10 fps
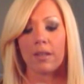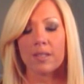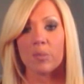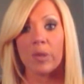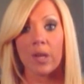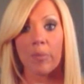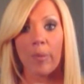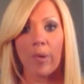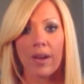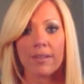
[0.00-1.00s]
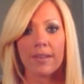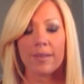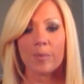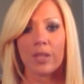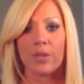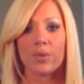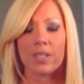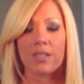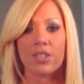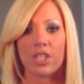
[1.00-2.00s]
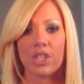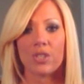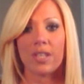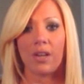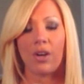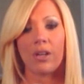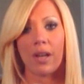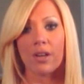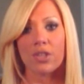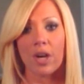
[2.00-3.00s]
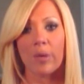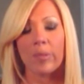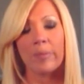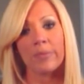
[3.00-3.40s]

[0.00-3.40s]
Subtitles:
speed up the process by using shears that are not sharp.